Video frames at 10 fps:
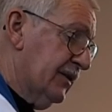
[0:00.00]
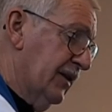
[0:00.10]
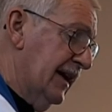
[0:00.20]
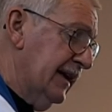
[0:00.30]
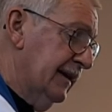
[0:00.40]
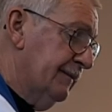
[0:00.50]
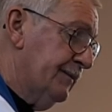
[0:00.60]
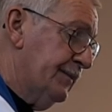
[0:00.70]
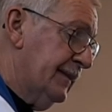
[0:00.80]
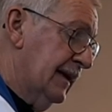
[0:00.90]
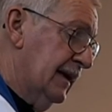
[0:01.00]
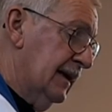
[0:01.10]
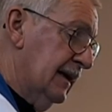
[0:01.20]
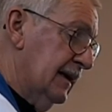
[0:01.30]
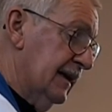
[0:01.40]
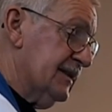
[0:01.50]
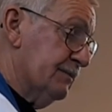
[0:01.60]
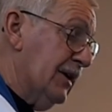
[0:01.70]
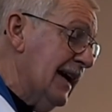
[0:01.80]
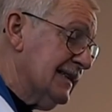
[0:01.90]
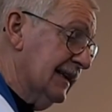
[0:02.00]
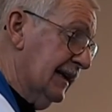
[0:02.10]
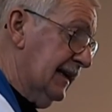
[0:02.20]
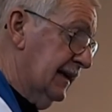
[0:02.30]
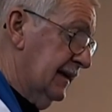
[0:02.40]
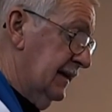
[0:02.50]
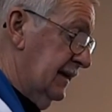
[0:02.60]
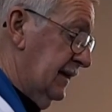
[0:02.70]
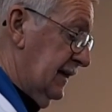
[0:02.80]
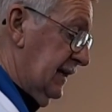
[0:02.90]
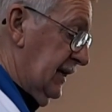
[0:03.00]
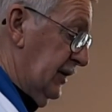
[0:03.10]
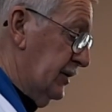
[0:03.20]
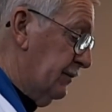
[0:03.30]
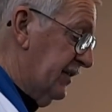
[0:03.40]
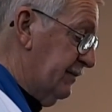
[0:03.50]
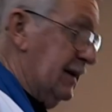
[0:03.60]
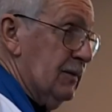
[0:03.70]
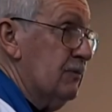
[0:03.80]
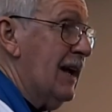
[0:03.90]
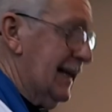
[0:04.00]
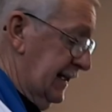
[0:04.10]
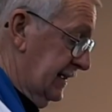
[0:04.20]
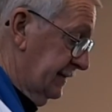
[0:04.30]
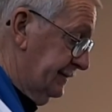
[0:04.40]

Cry, and surprisingly, a number of people rallied.